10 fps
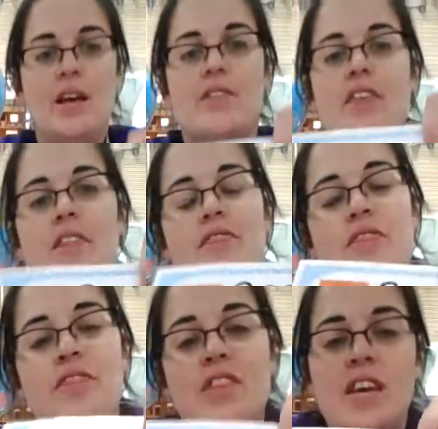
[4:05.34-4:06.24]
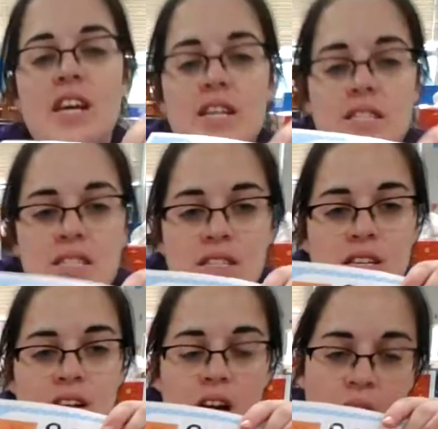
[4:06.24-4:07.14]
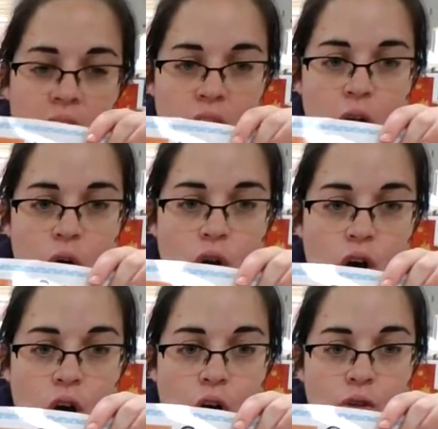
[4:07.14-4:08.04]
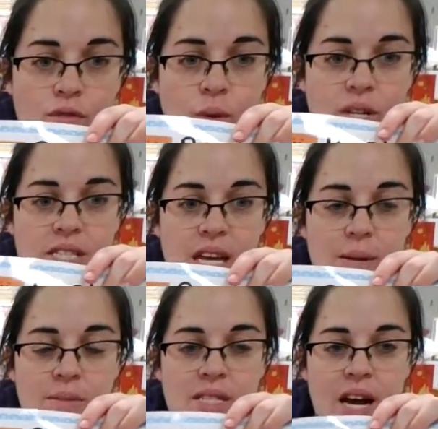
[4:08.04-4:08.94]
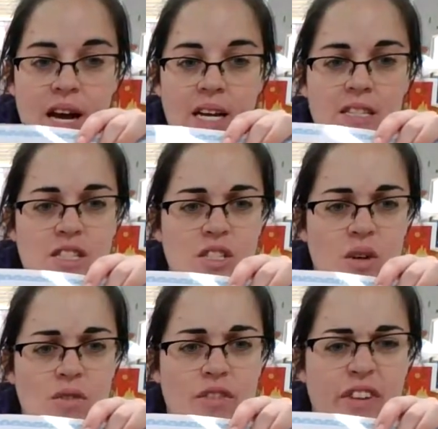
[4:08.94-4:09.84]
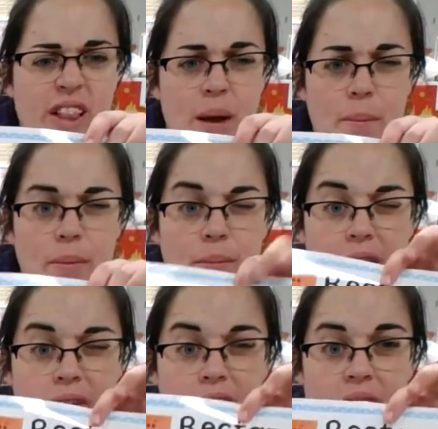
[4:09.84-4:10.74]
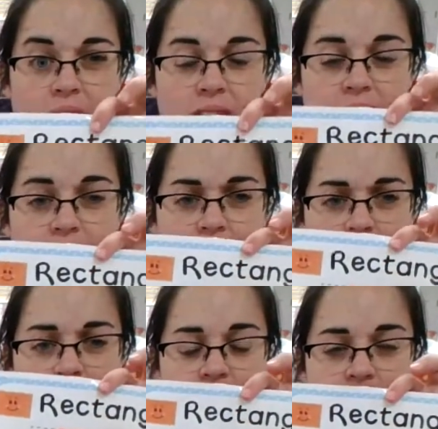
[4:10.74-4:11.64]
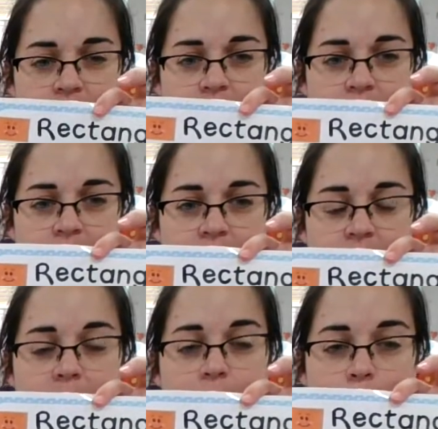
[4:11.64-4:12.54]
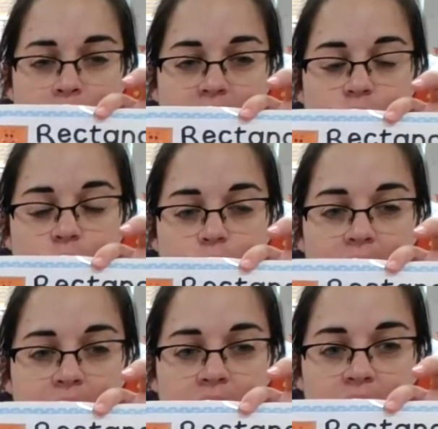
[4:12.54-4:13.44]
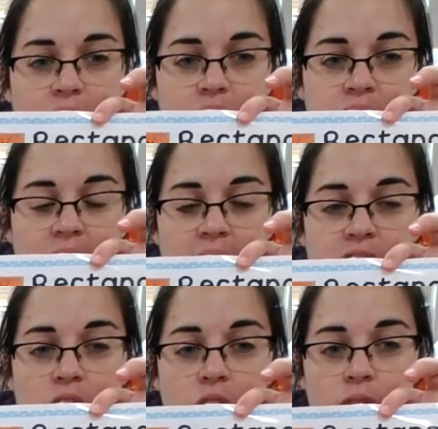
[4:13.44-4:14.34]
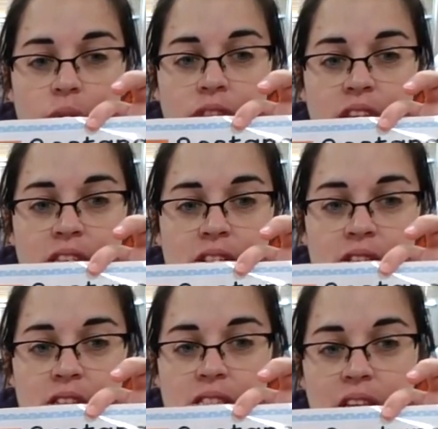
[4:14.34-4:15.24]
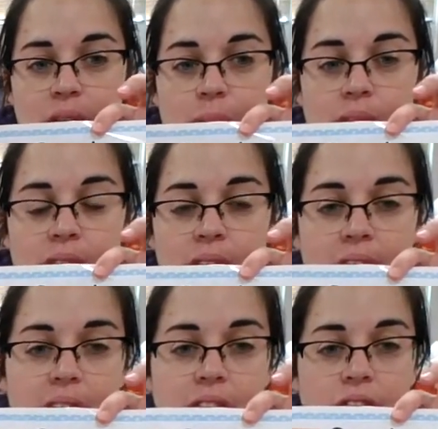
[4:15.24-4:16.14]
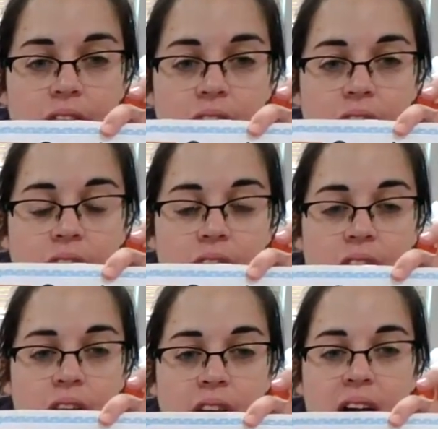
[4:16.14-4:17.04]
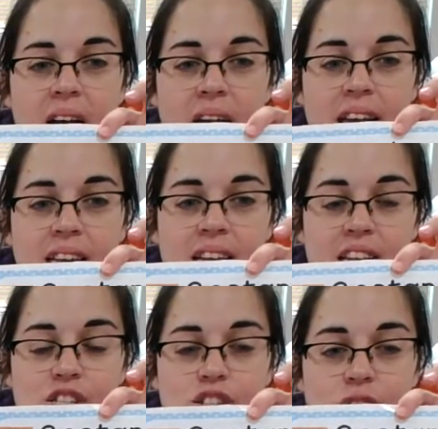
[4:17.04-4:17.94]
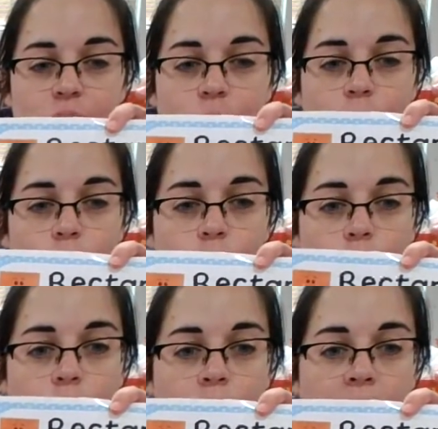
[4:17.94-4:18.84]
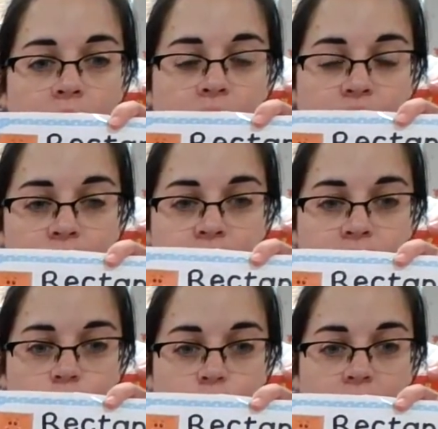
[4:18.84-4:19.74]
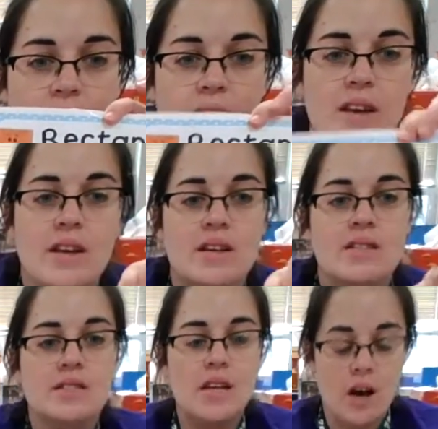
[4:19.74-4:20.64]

that these all 4 same sides don't fill up my rectangle? Because a rectangle sides, although these are the same length, I need it to go wider this way. So